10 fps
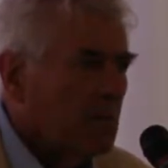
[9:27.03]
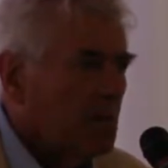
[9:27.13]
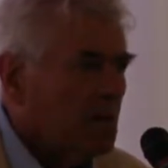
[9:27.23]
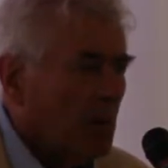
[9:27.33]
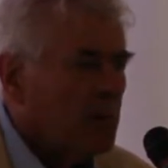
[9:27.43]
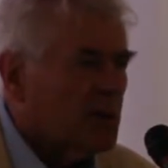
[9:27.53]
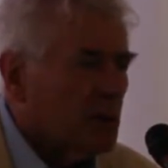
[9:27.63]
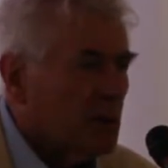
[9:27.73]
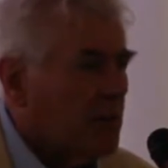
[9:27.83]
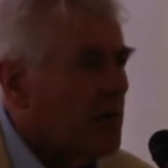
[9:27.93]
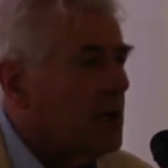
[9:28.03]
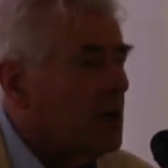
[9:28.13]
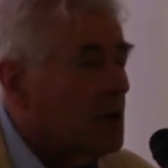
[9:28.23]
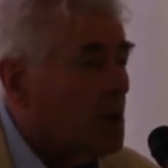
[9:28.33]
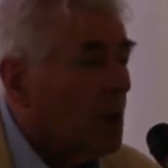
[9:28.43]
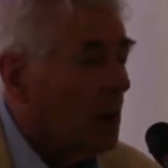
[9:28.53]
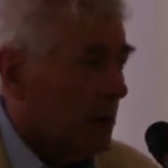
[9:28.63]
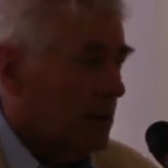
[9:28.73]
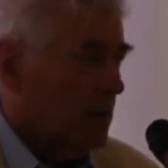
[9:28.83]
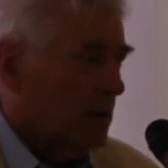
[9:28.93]
just observing
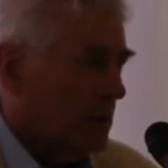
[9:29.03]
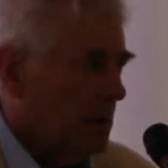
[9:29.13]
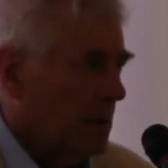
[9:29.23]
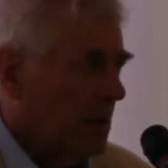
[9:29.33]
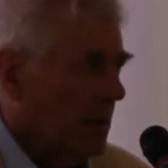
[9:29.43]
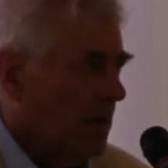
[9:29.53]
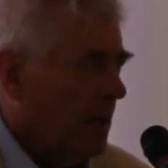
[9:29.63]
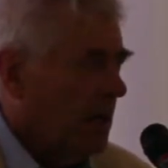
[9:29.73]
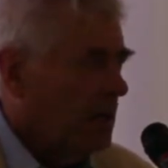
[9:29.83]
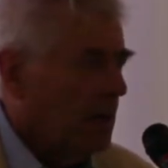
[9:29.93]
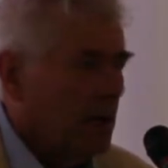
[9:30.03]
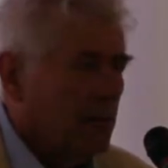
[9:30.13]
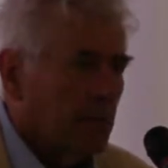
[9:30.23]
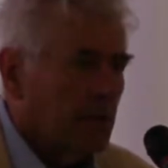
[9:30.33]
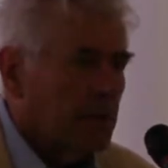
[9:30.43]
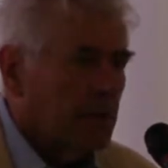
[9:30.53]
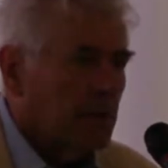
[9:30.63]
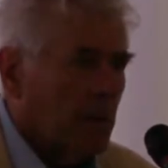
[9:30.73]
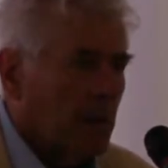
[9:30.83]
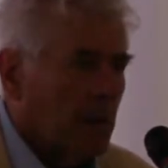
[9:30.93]
choice and then draw
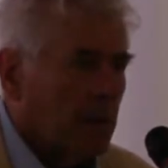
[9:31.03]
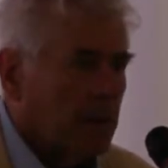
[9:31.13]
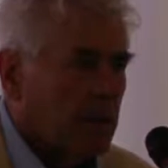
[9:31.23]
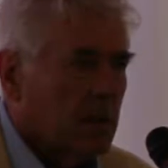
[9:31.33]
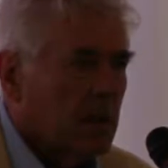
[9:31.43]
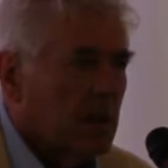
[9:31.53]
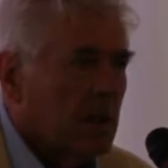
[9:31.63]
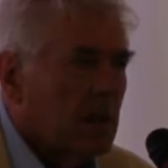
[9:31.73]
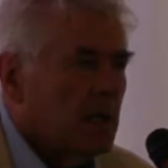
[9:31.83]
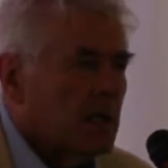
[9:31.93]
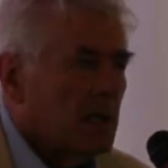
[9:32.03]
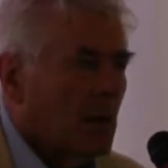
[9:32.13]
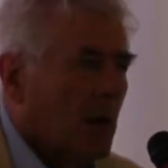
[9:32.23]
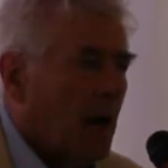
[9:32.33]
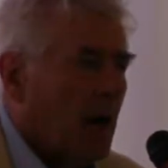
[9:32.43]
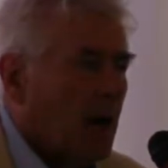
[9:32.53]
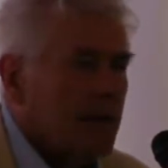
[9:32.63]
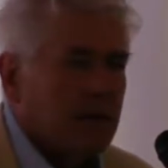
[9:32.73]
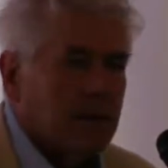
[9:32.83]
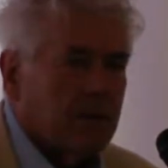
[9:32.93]
inferences from that. So
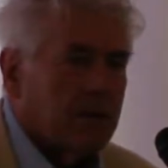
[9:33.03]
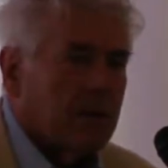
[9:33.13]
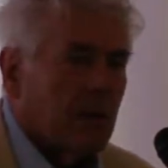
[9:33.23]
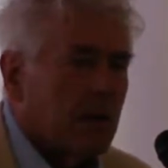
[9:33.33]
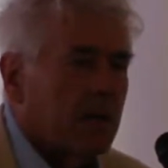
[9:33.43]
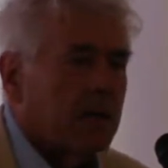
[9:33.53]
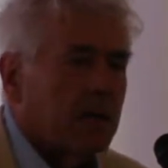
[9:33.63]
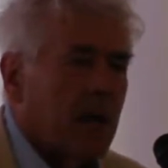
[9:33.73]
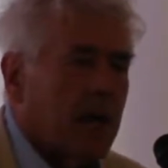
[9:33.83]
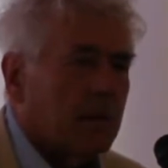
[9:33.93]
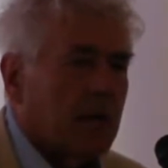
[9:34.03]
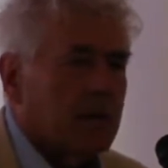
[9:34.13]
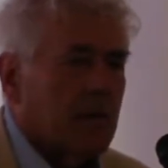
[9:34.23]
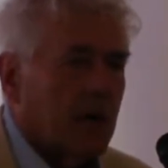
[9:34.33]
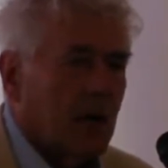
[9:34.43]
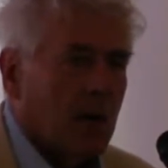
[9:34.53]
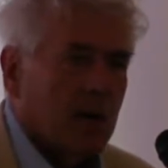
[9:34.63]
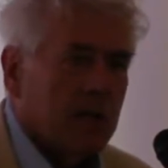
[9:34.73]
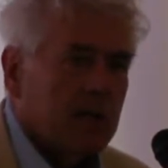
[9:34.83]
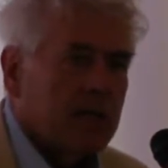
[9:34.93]
I started out as an
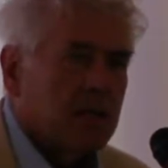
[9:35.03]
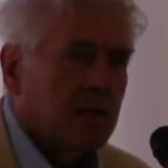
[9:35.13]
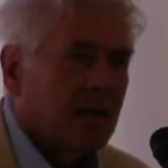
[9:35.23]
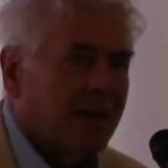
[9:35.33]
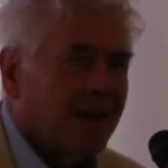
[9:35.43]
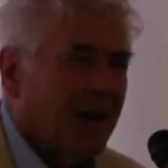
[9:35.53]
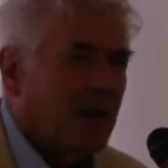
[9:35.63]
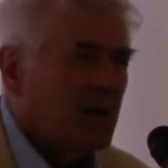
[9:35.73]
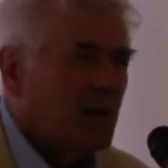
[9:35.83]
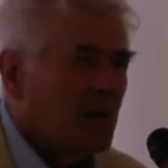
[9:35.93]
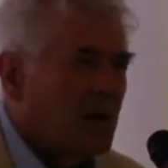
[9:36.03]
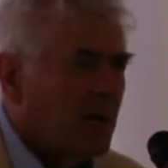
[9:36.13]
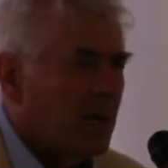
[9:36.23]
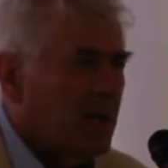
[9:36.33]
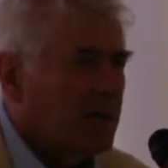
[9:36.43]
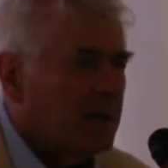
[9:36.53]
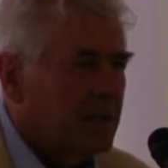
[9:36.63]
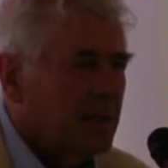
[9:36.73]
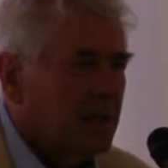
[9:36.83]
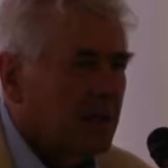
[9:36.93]
economist and, and I was looking
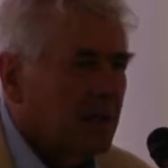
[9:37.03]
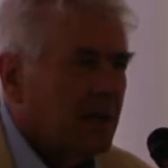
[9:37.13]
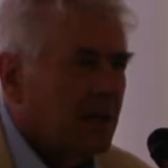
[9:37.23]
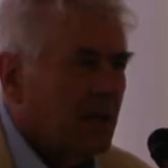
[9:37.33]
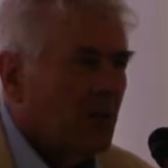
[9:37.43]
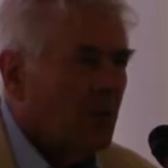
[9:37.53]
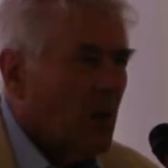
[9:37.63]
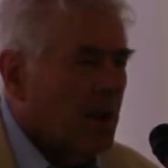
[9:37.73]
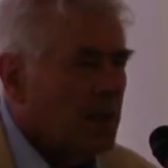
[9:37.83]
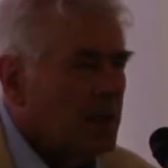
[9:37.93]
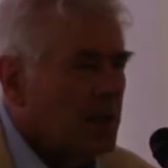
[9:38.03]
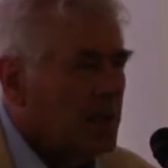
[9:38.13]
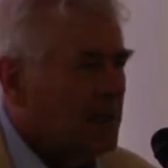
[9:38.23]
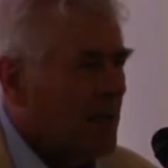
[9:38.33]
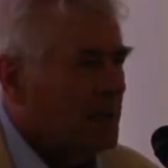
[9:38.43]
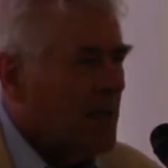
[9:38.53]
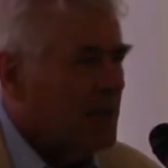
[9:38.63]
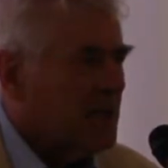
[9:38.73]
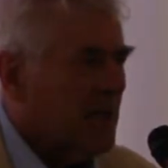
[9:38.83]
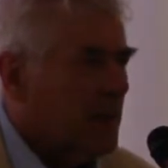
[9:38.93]
at you know, what is it that
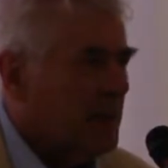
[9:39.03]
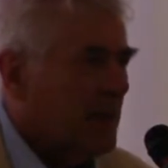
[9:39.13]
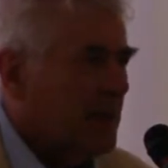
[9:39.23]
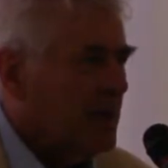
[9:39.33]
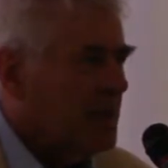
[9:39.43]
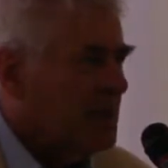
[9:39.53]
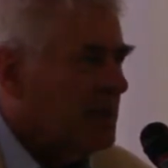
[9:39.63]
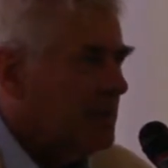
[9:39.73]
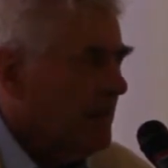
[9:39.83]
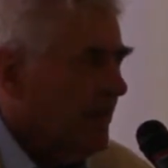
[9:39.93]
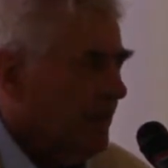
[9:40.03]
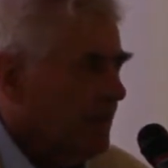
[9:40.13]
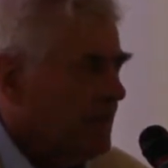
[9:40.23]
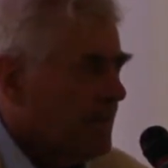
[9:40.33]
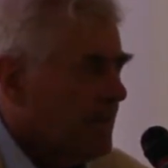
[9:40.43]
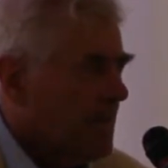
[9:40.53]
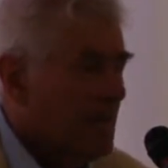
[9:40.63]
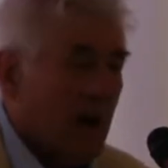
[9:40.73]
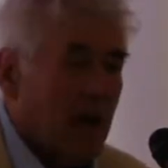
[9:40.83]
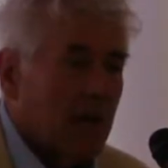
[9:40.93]
makes companies
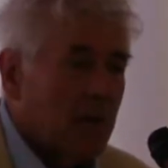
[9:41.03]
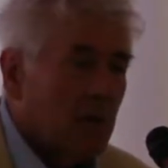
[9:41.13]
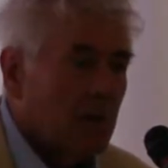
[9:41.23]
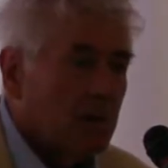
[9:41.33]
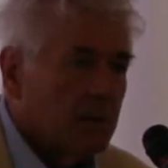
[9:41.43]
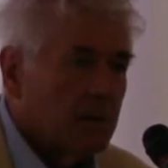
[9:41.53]
valuable?